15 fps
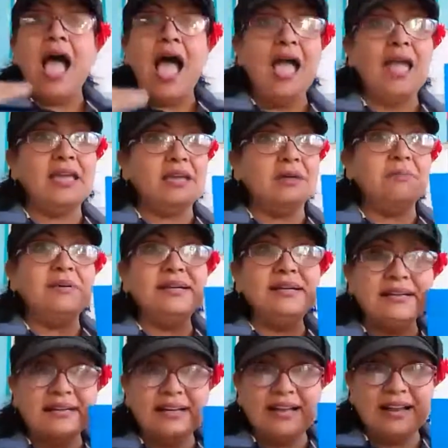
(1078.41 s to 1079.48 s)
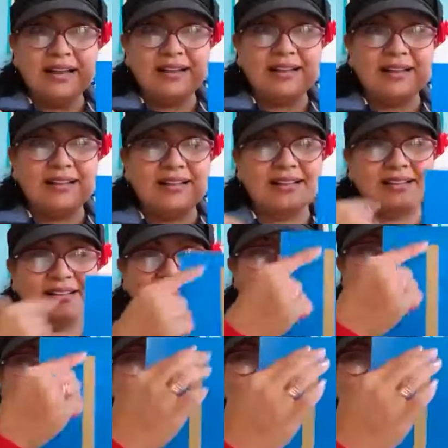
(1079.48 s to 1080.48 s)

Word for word: I am a girl.